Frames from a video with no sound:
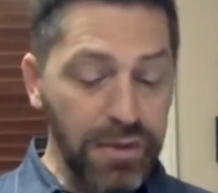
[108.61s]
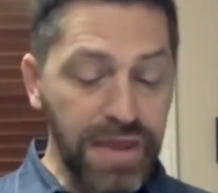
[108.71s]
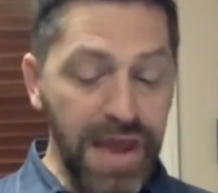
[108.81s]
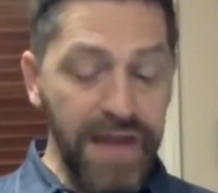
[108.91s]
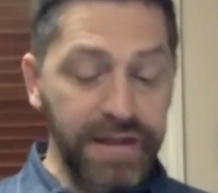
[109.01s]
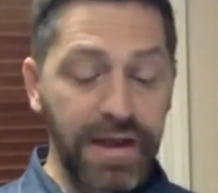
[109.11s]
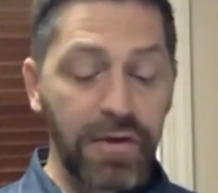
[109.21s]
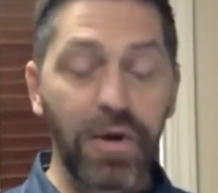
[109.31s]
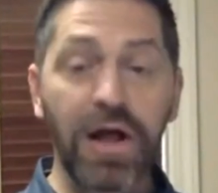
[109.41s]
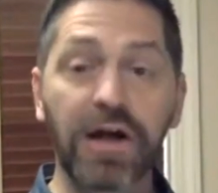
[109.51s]
With that,
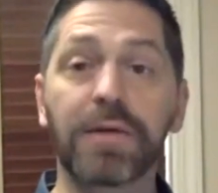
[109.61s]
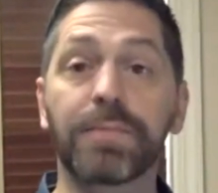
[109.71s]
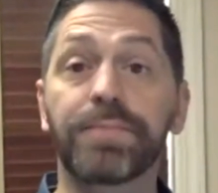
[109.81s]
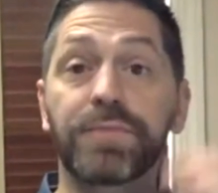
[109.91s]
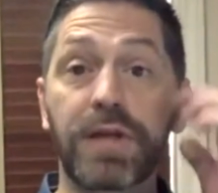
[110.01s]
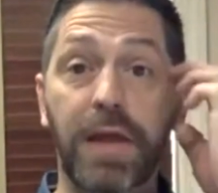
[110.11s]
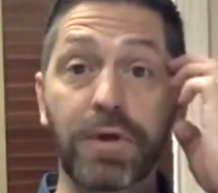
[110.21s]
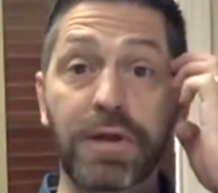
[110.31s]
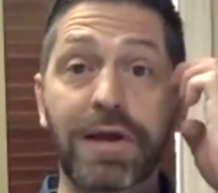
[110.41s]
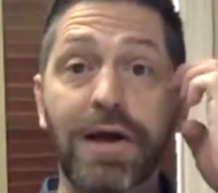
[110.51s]
welcome.
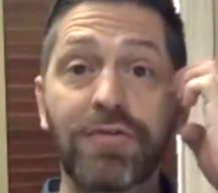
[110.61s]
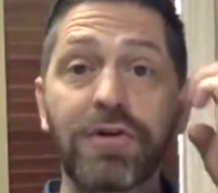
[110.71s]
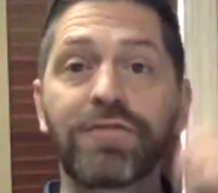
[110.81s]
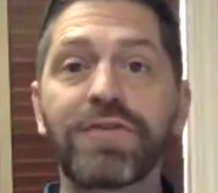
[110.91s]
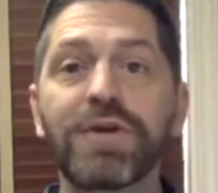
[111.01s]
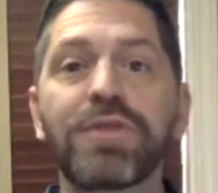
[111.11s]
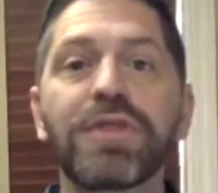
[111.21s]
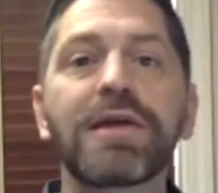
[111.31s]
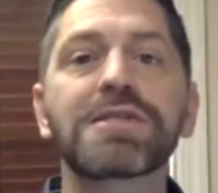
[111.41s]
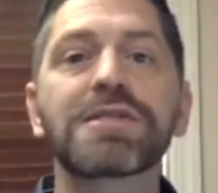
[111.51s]
Today we're going to cover a
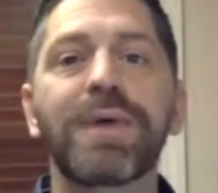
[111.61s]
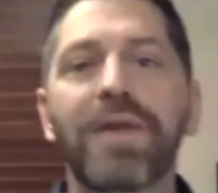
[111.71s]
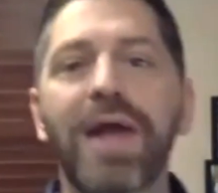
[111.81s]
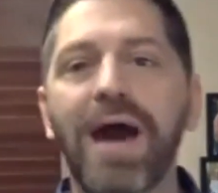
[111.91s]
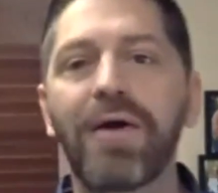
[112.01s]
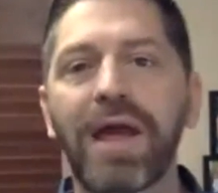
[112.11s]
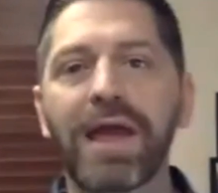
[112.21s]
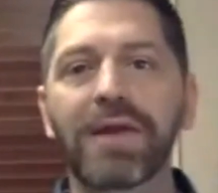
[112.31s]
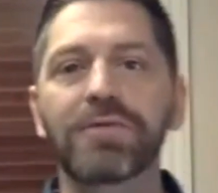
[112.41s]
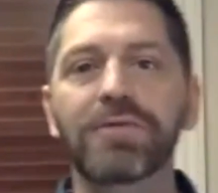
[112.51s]
few things about how to
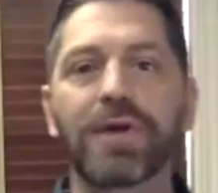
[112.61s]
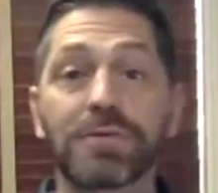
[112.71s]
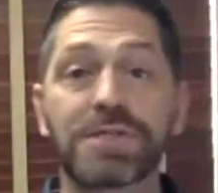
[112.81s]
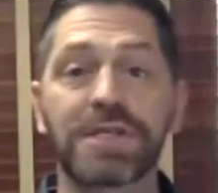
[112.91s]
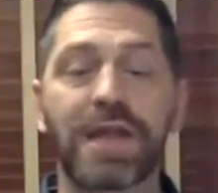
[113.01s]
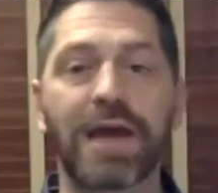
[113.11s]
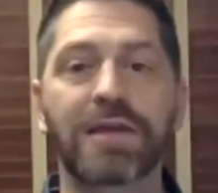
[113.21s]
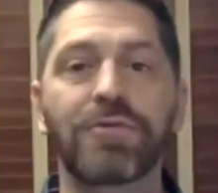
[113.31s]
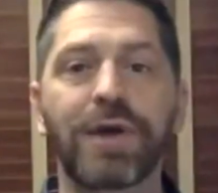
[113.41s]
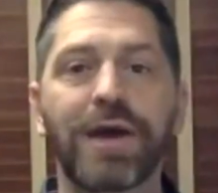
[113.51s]
handle notes in
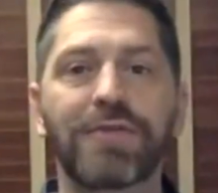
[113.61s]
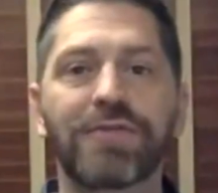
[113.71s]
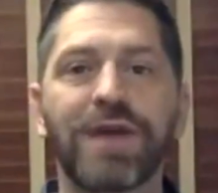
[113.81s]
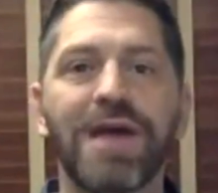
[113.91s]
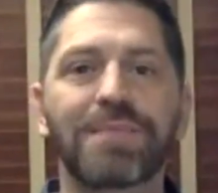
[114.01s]
AcuGraph,